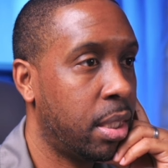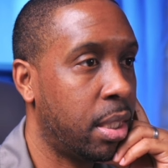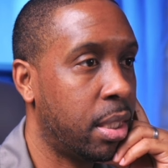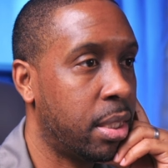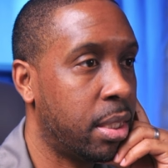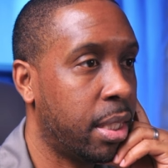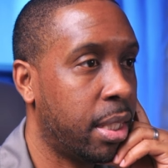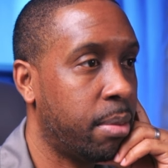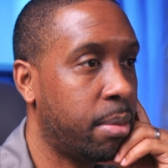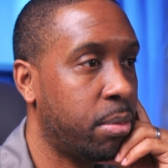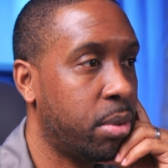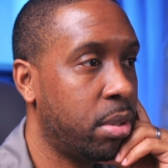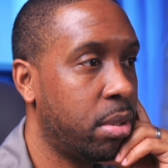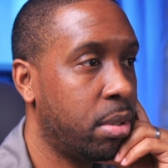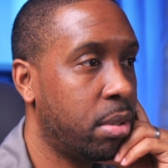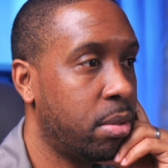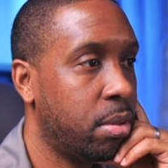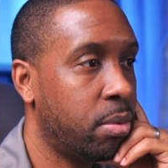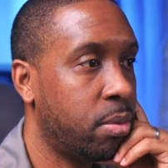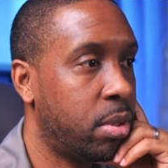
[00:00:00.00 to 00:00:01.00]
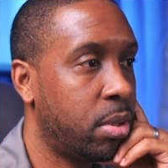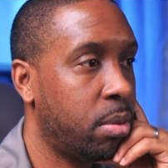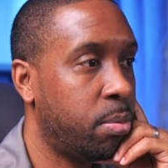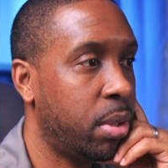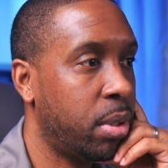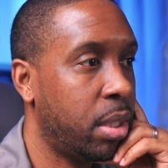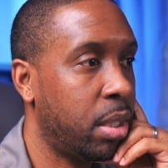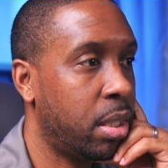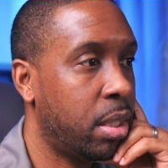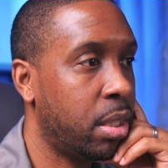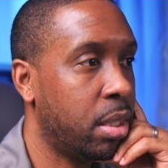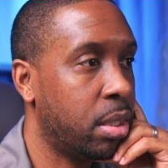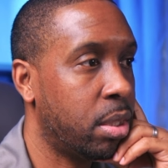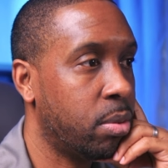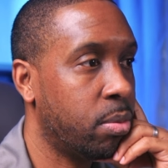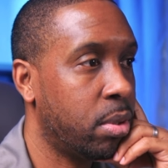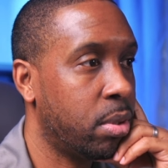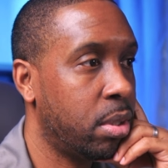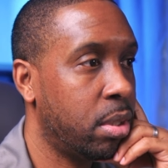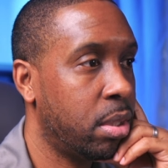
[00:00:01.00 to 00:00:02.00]
the timer, which would be this
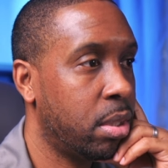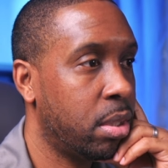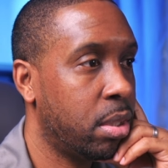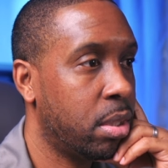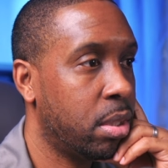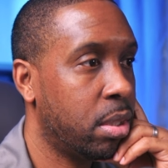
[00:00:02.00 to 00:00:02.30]
one,